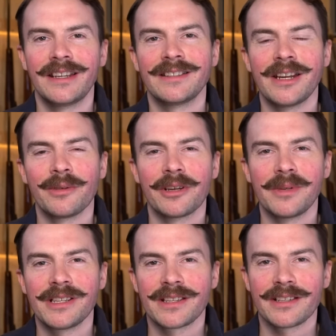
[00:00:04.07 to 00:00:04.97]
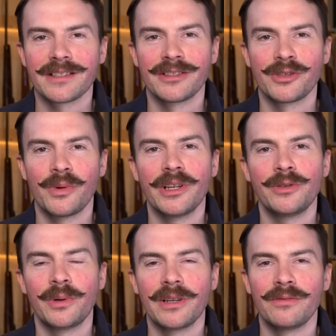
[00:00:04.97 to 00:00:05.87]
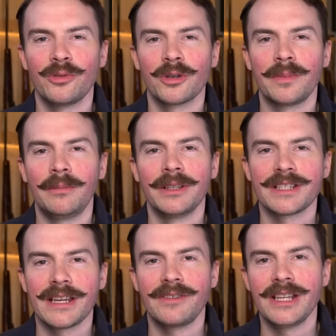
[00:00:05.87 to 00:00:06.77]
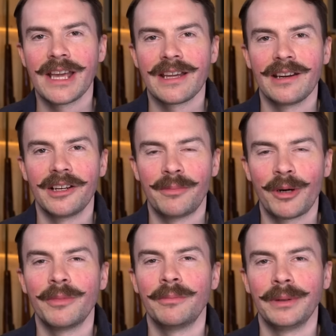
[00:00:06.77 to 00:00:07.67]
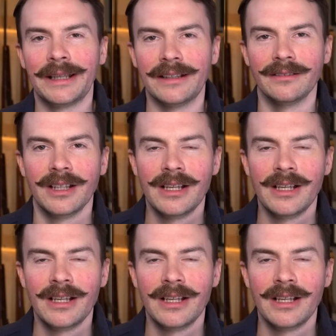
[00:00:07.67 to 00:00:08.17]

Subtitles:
and today we're going to be discussing the 2024 Public Safety Canada Department Plan.